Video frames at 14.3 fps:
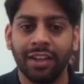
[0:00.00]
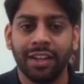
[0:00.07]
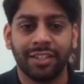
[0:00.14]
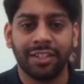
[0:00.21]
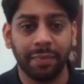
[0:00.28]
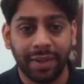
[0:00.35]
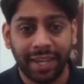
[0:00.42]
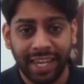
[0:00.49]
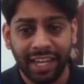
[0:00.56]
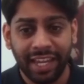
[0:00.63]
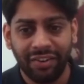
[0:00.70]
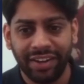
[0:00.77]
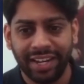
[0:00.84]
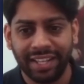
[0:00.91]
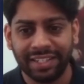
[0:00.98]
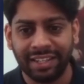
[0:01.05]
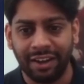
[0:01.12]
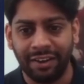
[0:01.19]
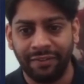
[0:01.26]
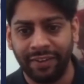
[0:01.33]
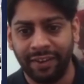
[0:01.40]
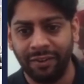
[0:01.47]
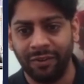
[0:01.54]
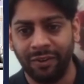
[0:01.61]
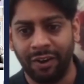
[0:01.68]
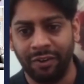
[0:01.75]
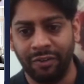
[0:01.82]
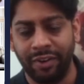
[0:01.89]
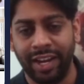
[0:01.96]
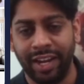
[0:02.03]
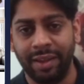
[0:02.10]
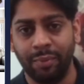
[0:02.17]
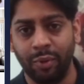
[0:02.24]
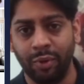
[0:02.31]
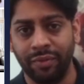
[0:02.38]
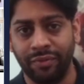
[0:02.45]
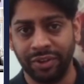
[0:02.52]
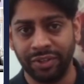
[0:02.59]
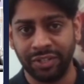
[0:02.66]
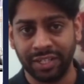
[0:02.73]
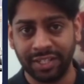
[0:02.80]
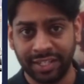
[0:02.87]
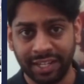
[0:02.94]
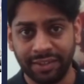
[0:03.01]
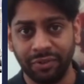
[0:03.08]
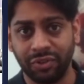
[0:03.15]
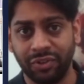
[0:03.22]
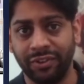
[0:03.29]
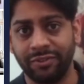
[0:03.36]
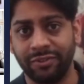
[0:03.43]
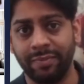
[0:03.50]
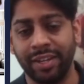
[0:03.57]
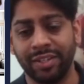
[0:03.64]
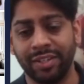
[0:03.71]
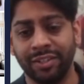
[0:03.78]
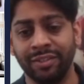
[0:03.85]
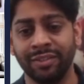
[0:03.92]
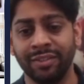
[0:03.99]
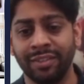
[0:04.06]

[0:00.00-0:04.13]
some key ingredients that I feel are really important for a successful transformation,